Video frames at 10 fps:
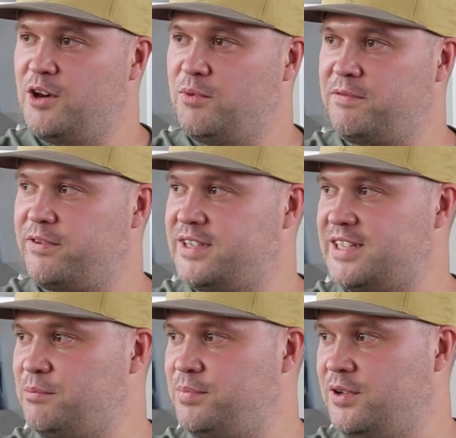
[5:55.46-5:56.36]
Well, for
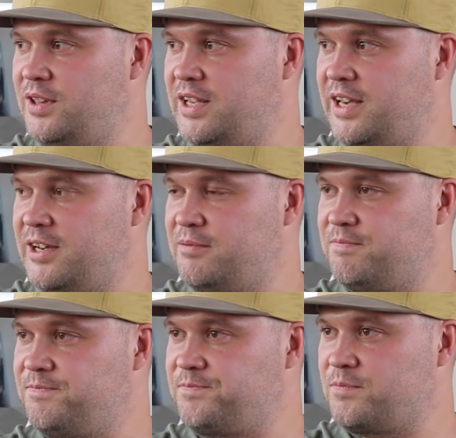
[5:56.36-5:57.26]
example,
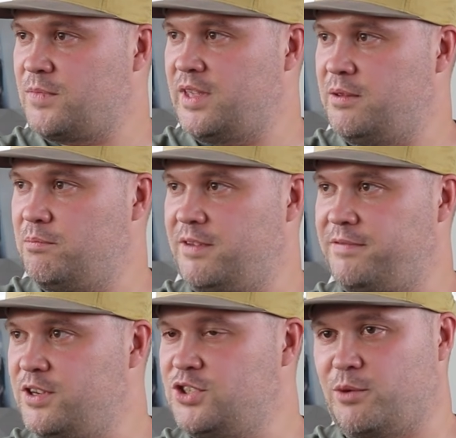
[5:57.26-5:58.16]
the
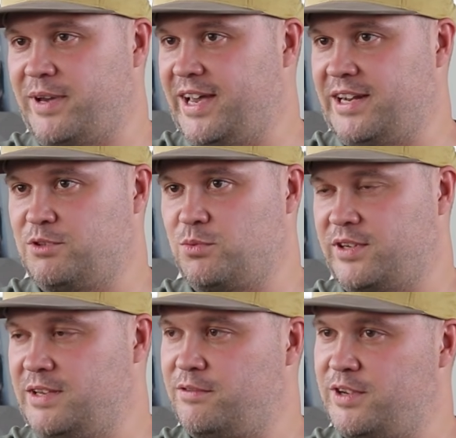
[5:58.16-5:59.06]
first job I had, I was
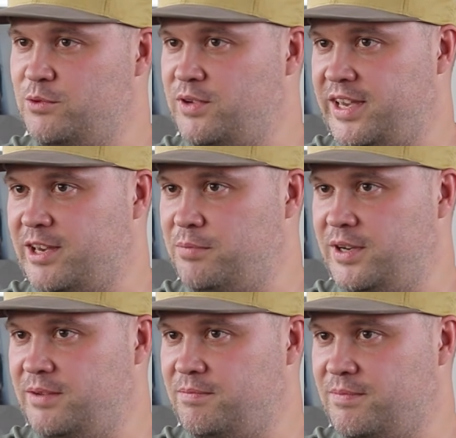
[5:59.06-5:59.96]
working for a UK company.